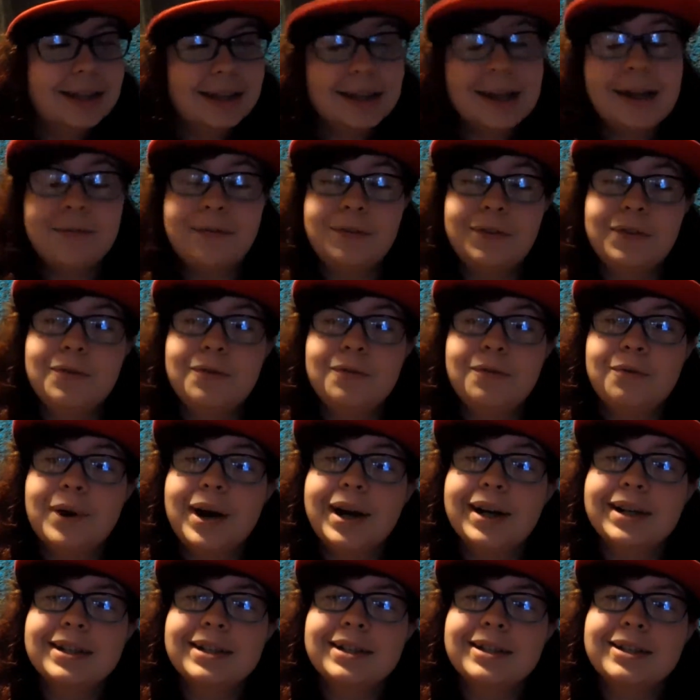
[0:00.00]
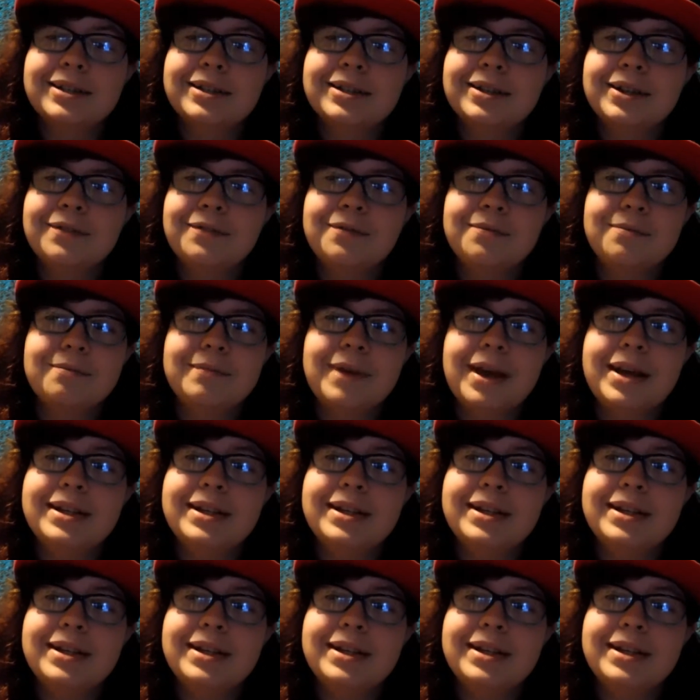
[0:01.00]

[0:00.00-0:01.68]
if you've watched my